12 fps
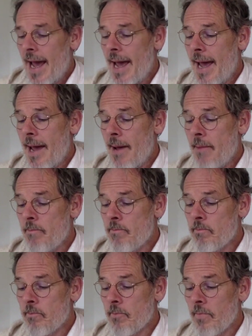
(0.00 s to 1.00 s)

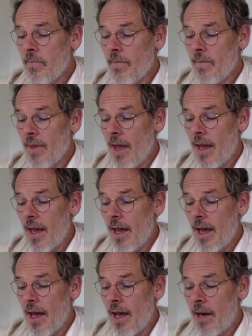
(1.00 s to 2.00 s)
Um,
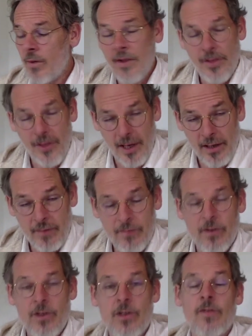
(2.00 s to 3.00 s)
and I want to thank,
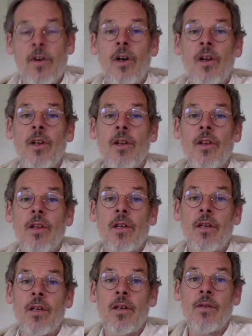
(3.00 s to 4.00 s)
first of all,
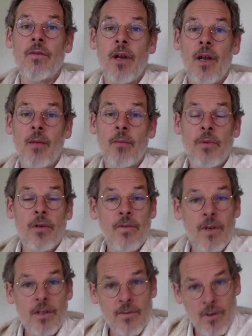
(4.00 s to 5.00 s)
the Red Line Book
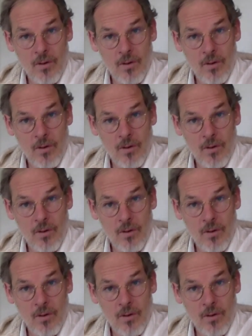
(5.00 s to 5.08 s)
Festival